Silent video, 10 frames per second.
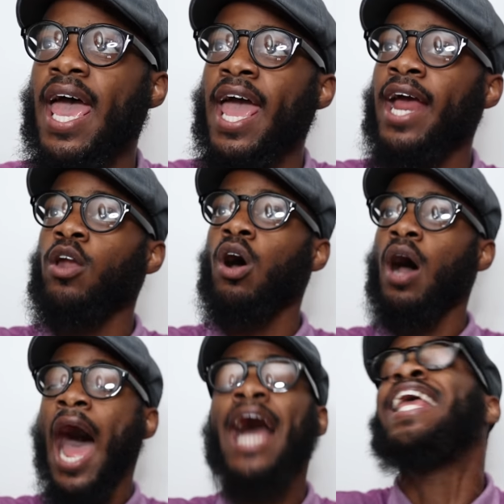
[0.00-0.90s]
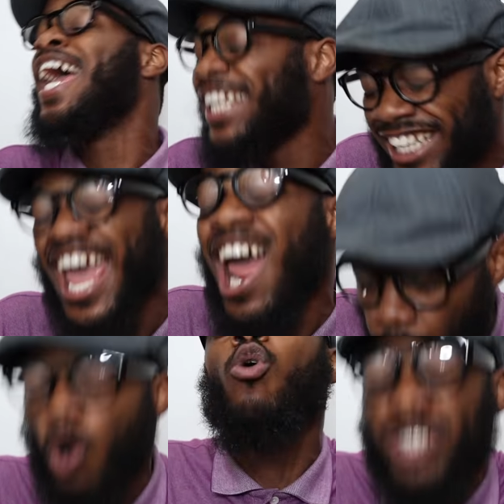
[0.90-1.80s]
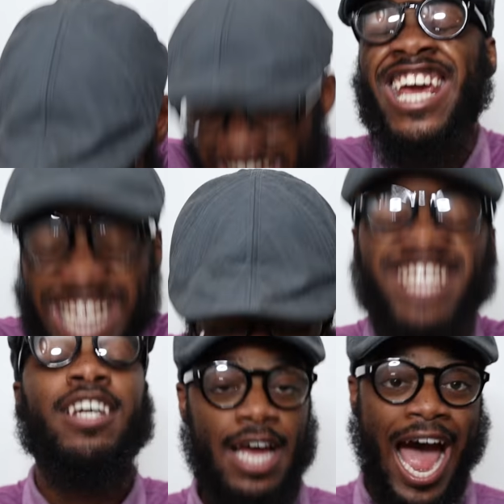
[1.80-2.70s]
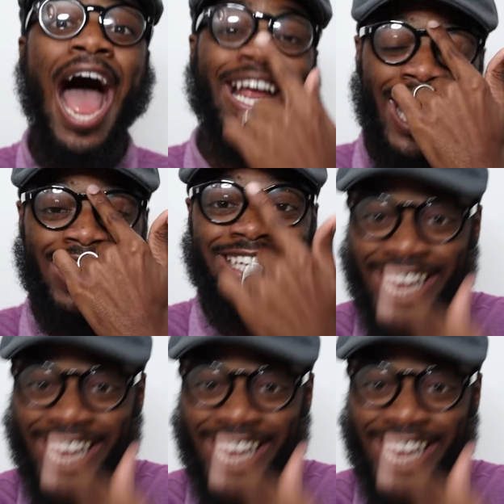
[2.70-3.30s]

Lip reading: And I can guarantee that